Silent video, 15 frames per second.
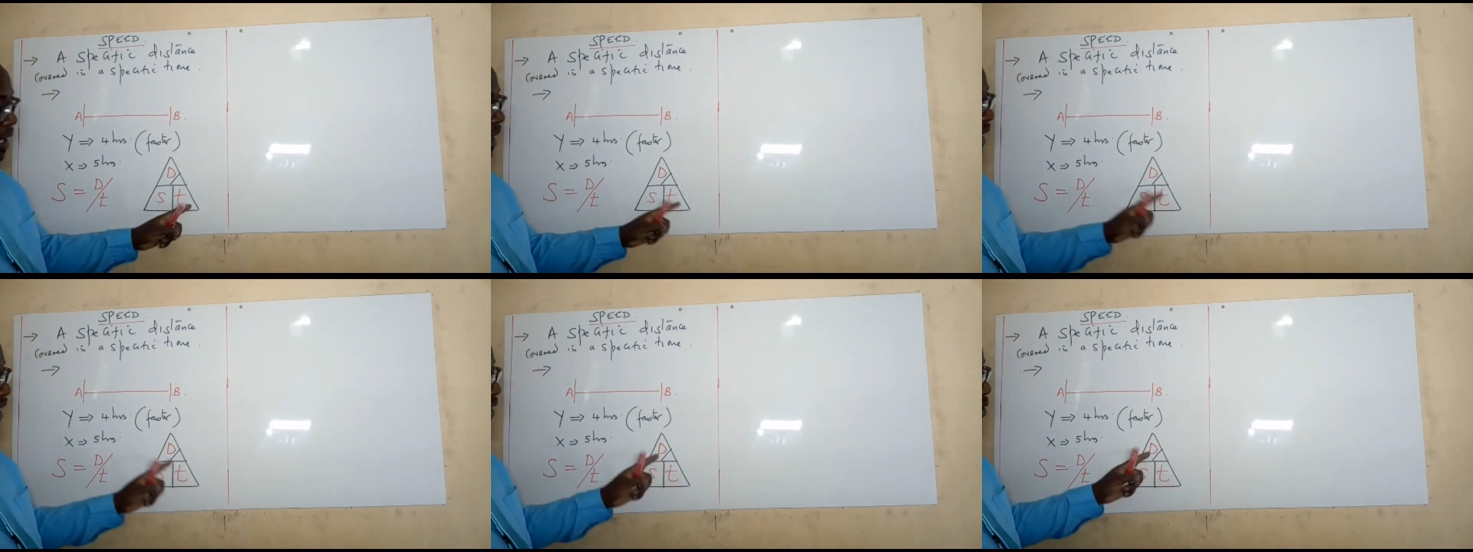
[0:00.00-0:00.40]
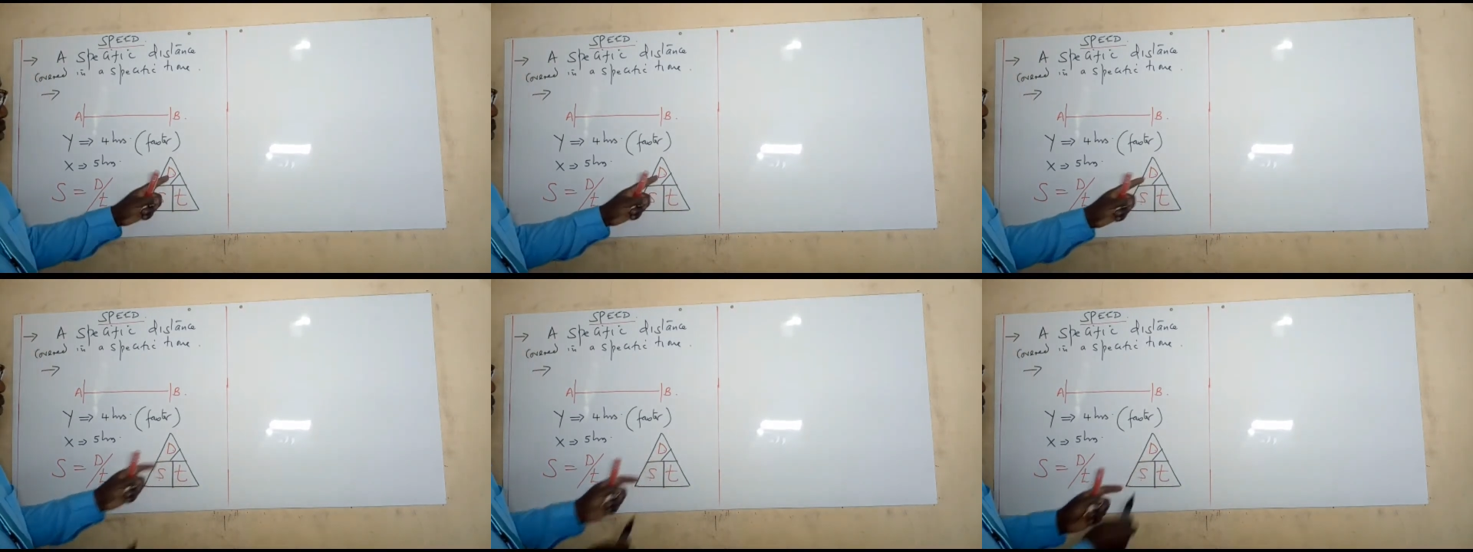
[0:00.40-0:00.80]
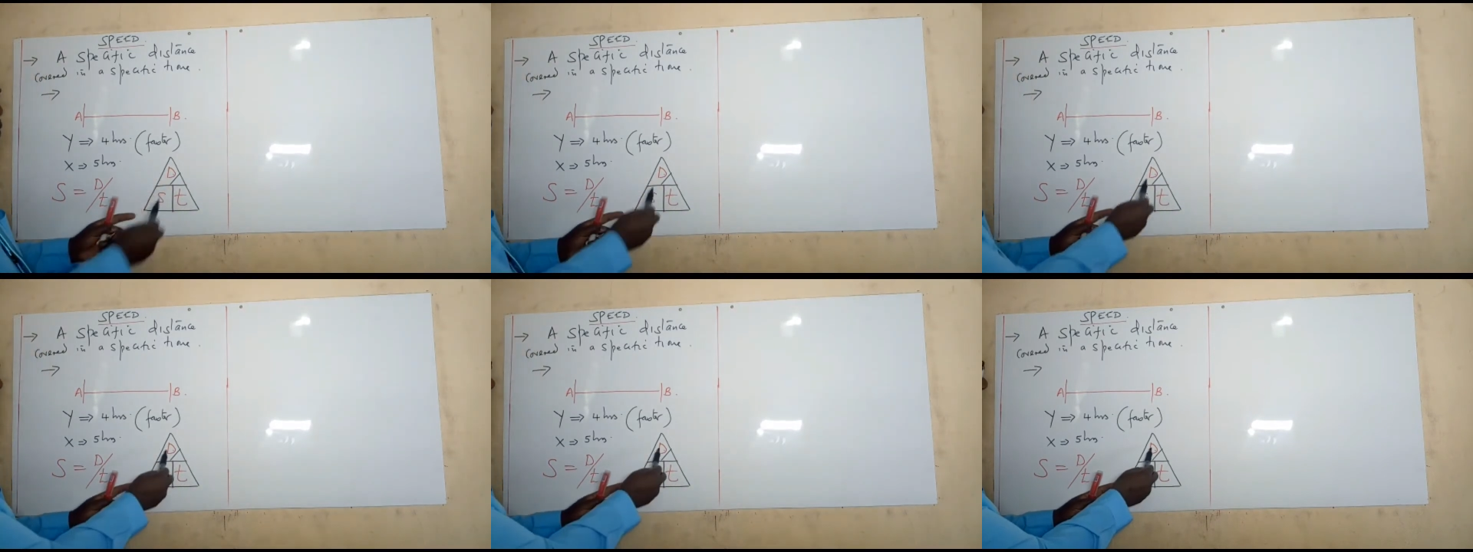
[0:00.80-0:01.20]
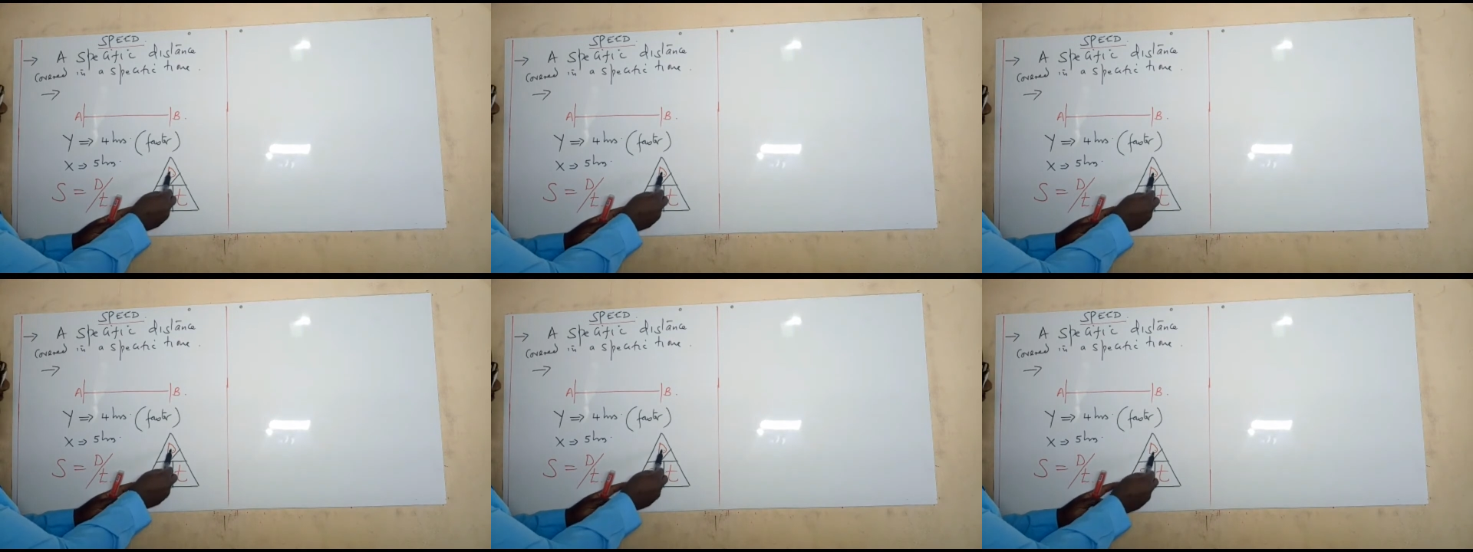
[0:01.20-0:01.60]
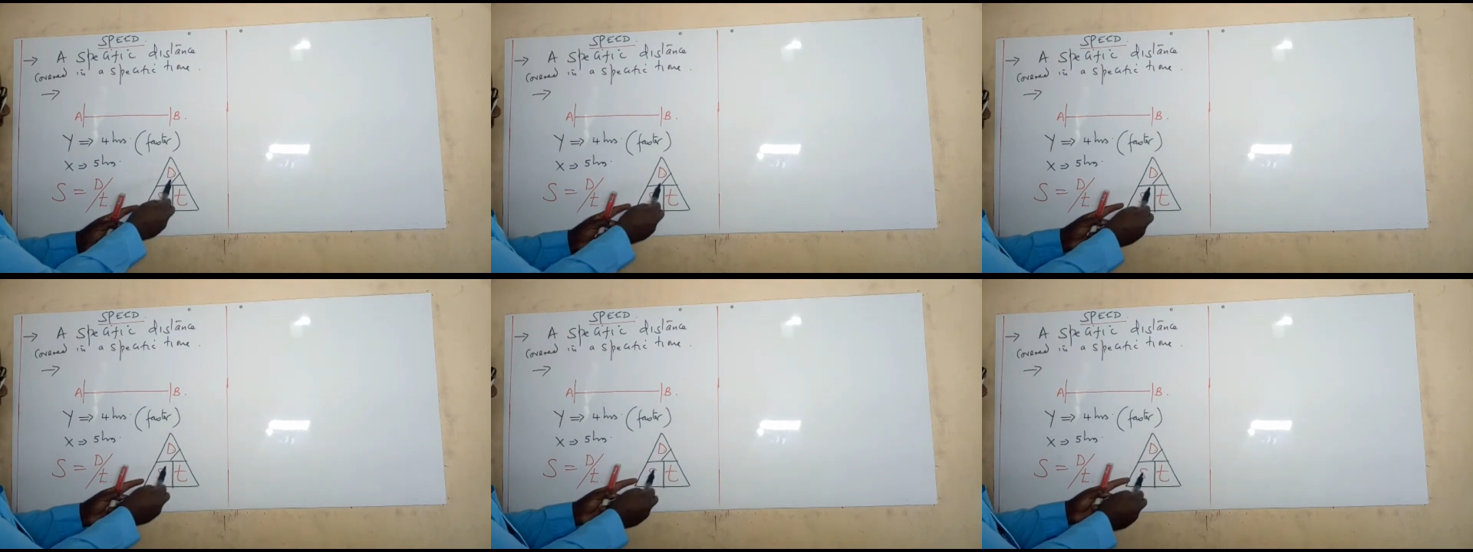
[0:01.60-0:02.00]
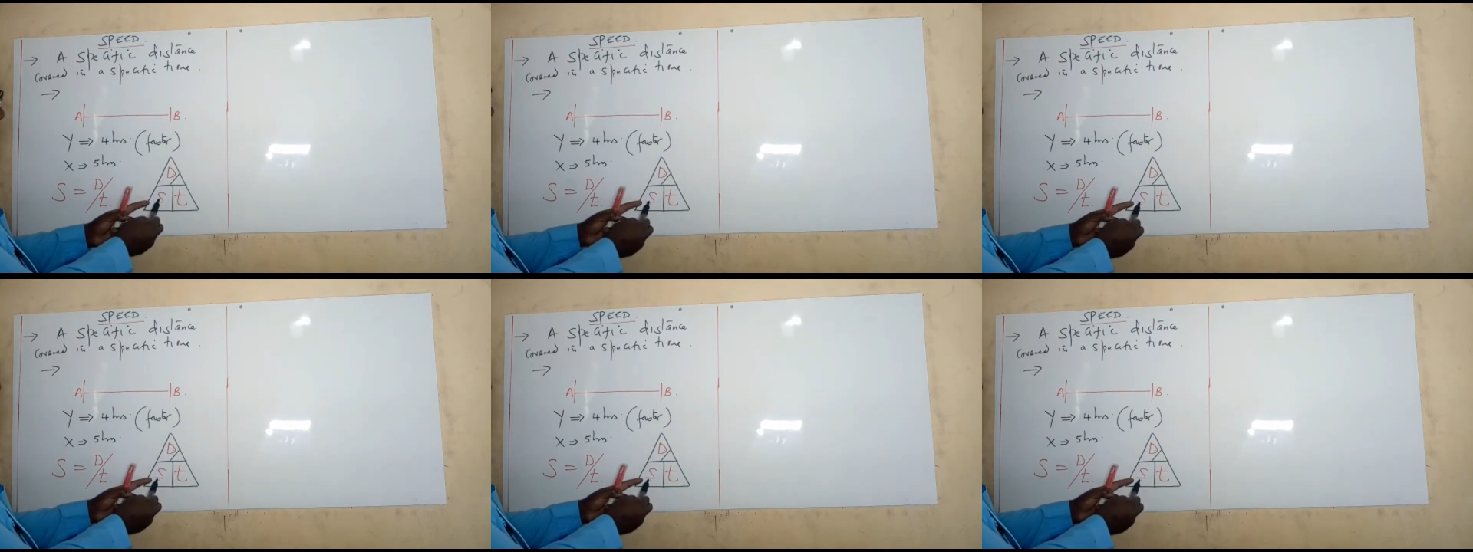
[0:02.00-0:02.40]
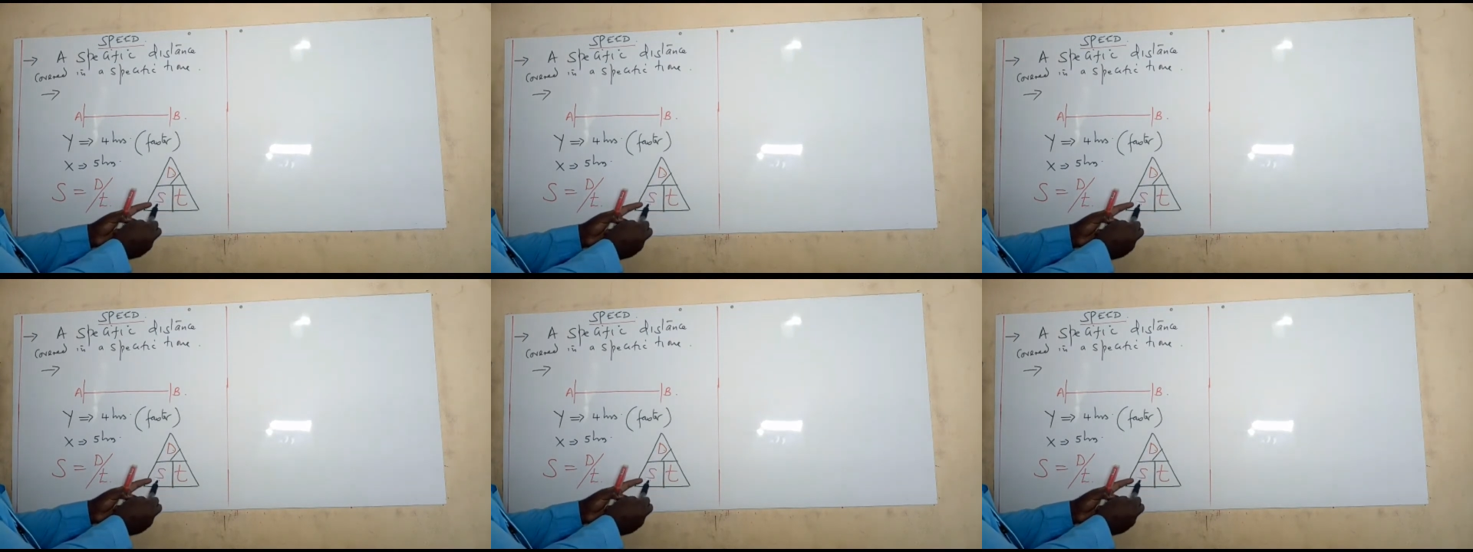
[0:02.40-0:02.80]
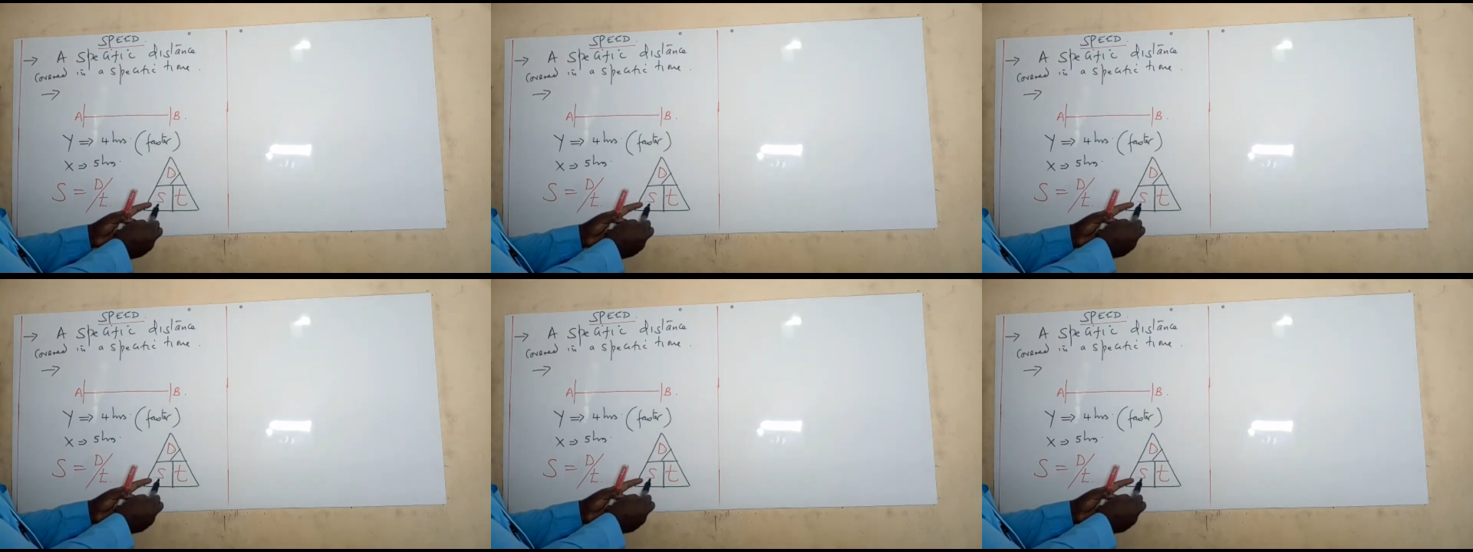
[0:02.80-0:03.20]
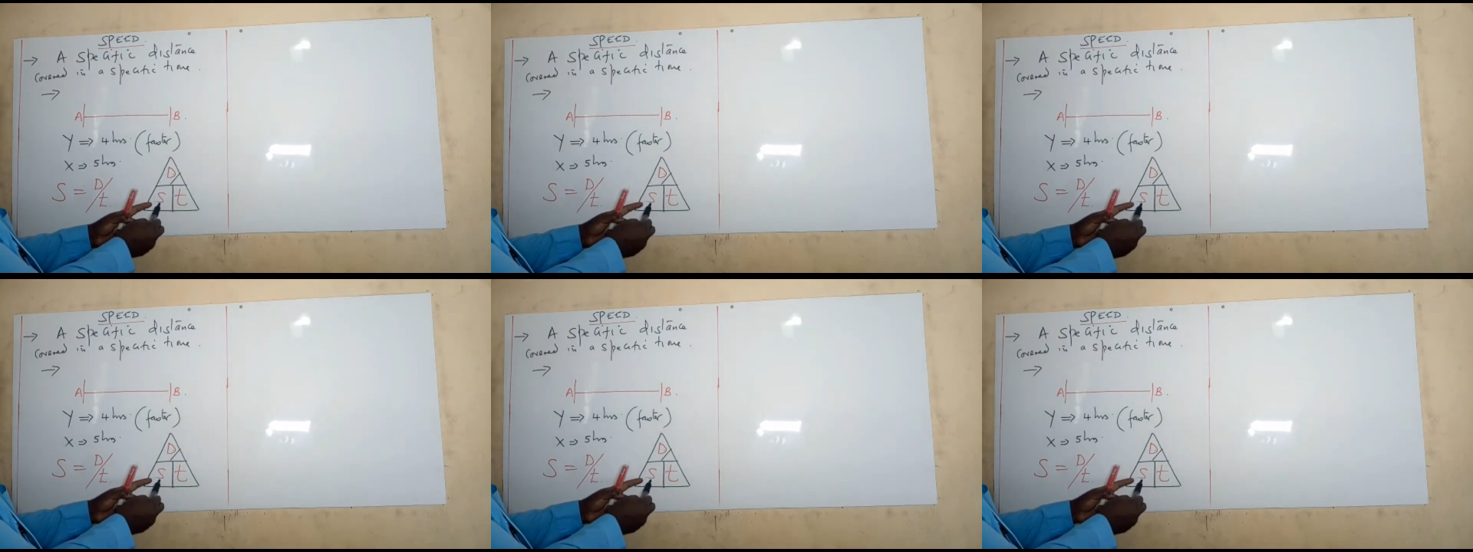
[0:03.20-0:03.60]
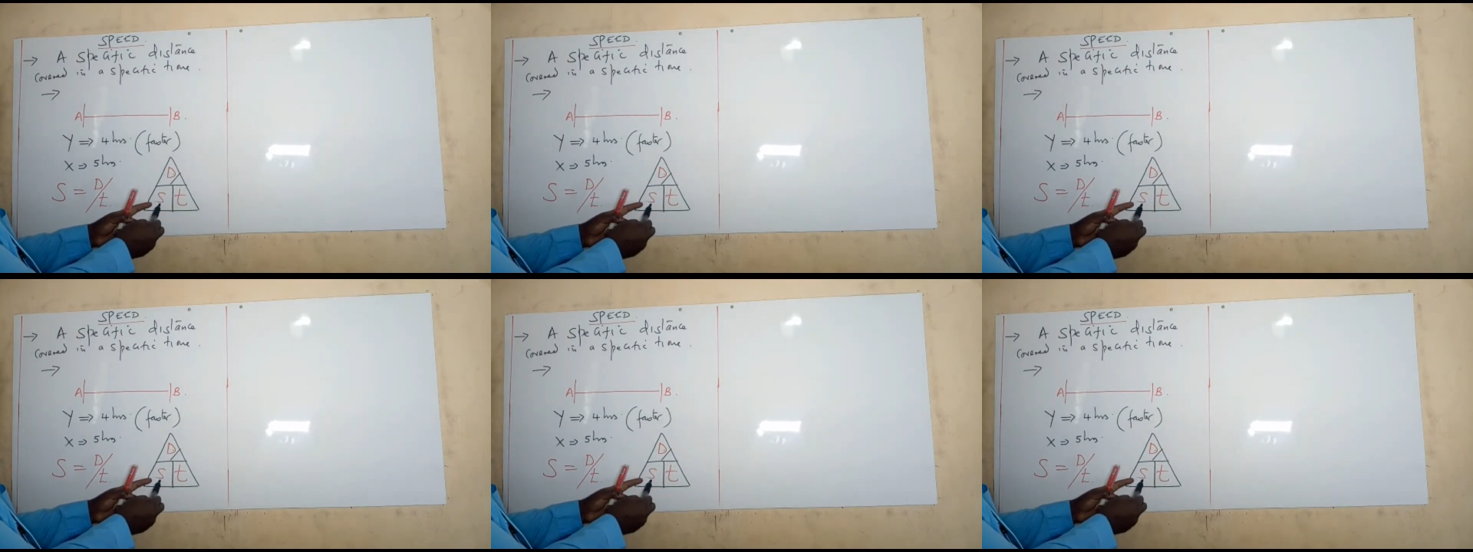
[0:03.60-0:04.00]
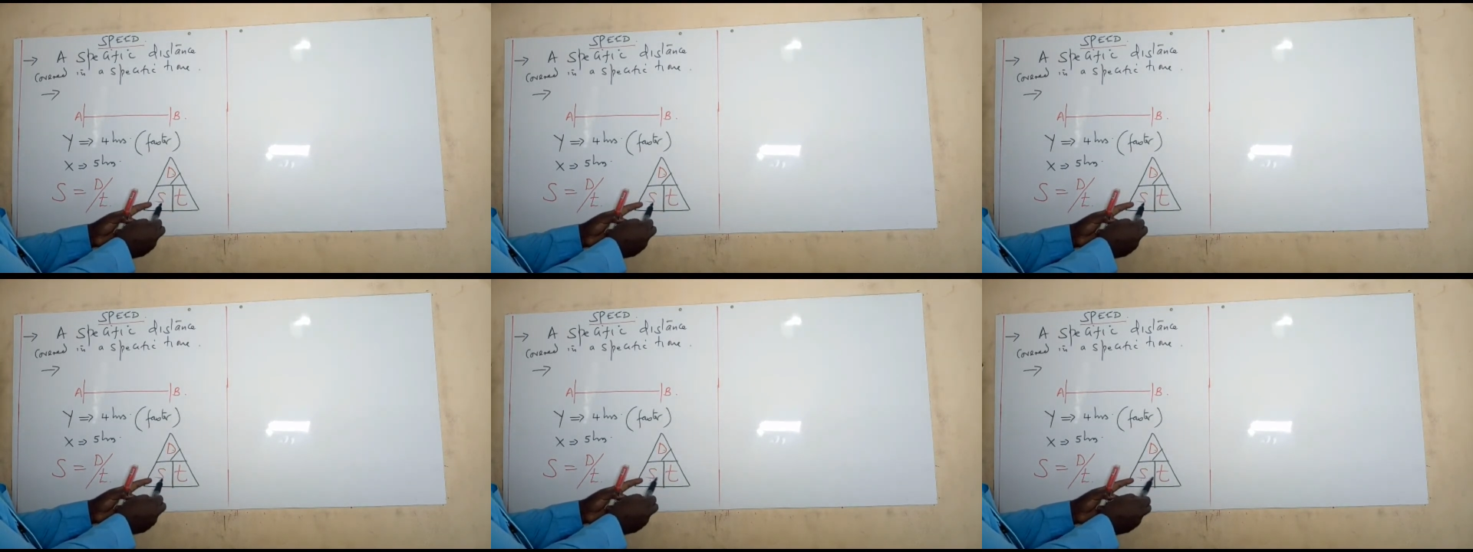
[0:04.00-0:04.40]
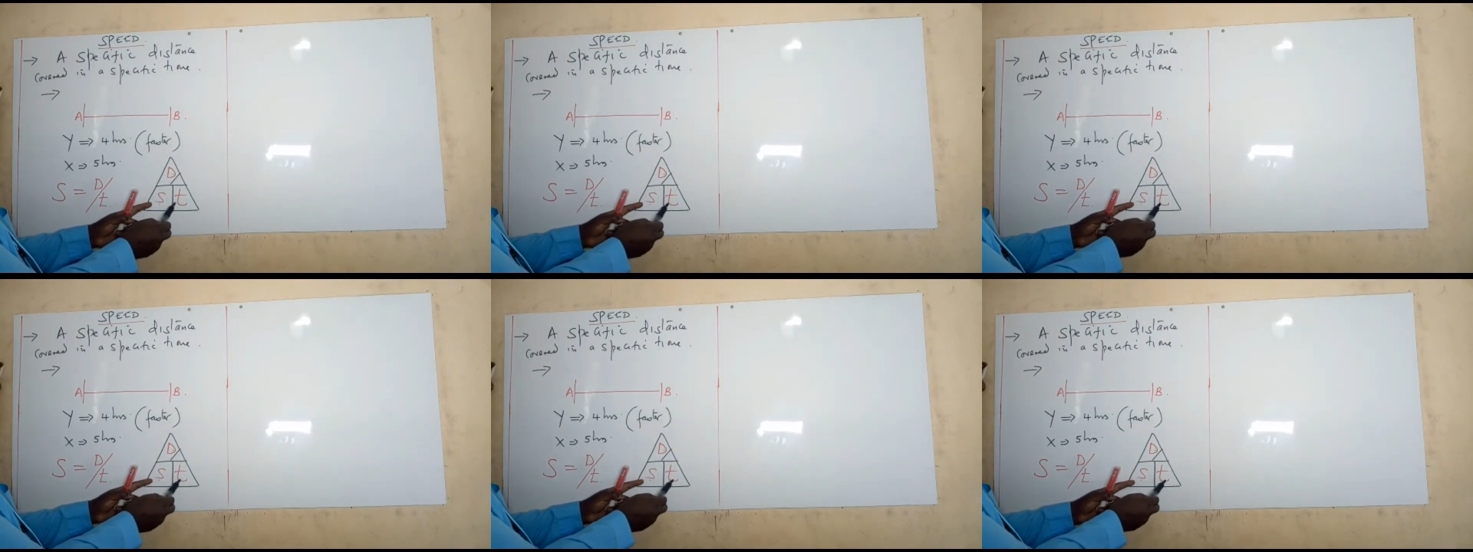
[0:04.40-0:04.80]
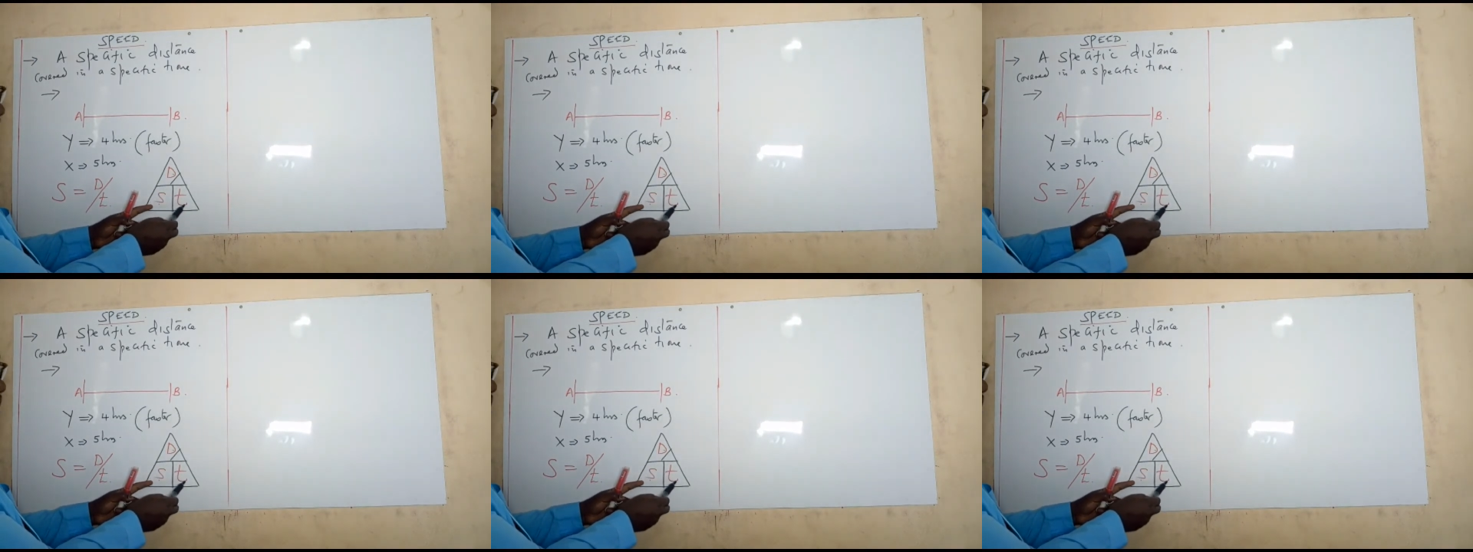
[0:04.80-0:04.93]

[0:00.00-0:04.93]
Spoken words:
(no speaker visible)